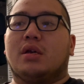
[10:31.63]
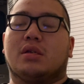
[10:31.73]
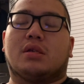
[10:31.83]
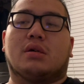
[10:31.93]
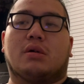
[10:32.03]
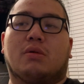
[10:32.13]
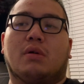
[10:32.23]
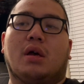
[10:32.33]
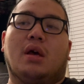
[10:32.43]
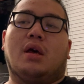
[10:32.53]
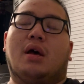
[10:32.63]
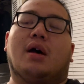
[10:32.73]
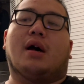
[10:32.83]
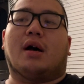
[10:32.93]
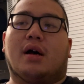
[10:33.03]
so
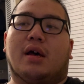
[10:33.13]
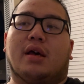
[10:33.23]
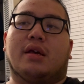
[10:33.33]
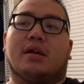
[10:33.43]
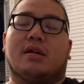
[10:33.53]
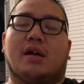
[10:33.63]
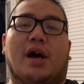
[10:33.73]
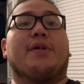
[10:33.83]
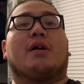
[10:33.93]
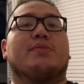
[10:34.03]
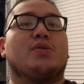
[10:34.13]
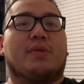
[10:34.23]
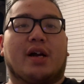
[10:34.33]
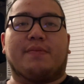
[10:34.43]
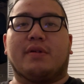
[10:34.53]
I know I'm super
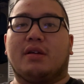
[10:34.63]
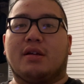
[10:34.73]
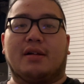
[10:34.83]
happy.